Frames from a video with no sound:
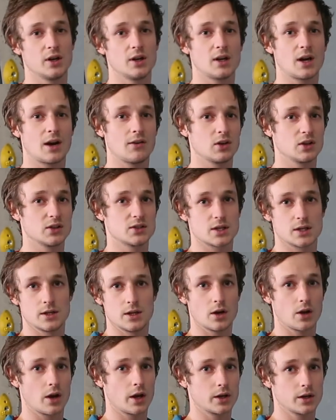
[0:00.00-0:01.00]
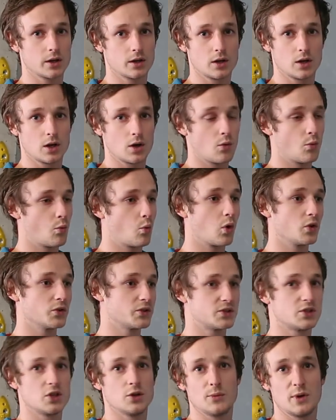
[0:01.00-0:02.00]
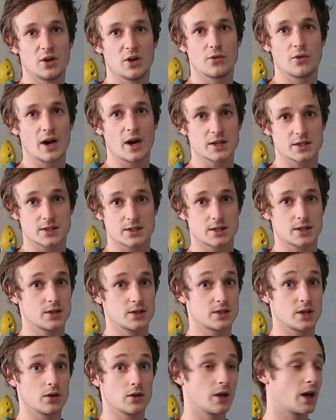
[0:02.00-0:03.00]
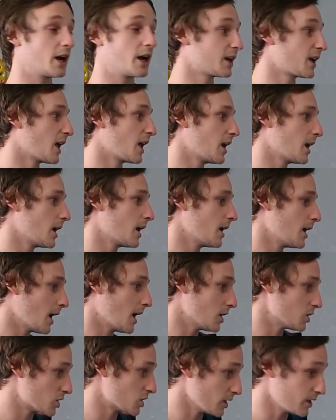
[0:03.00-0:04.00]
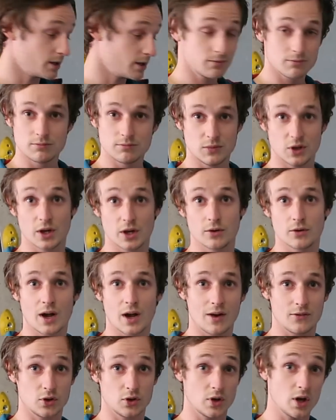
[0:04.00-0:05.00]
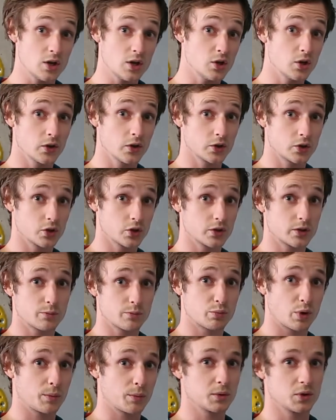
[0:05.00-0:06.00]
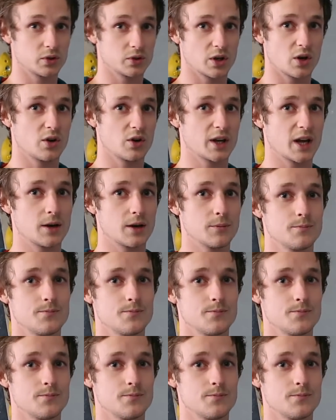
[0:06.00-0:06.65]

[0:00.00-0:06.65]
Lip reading: at having to, you know, like 1 to 2 minute rests so that I can actually, you know, have another proper good go again.